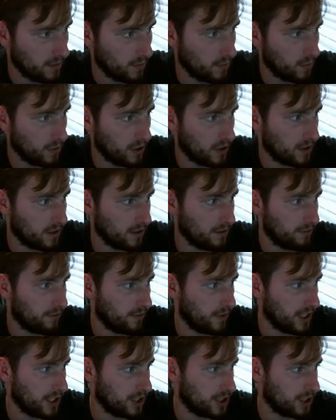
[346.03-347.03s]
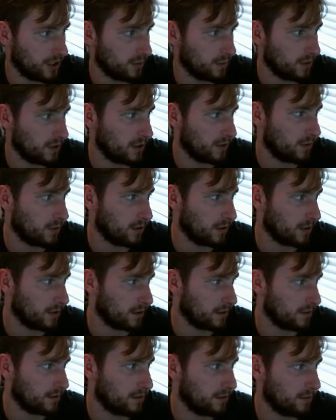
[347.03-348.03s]
with inflation or
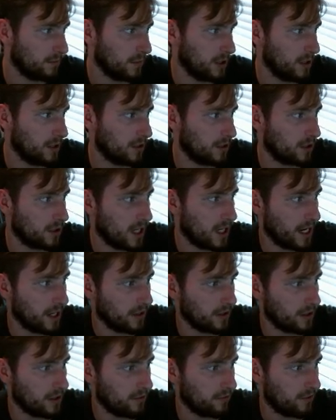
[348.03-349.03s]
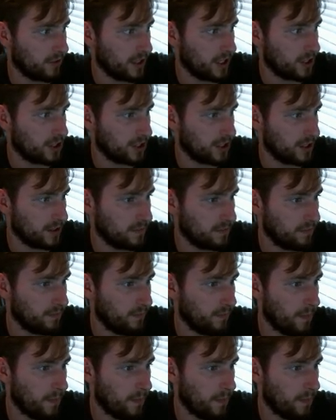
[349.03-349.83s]
maybe a little higher than inflation.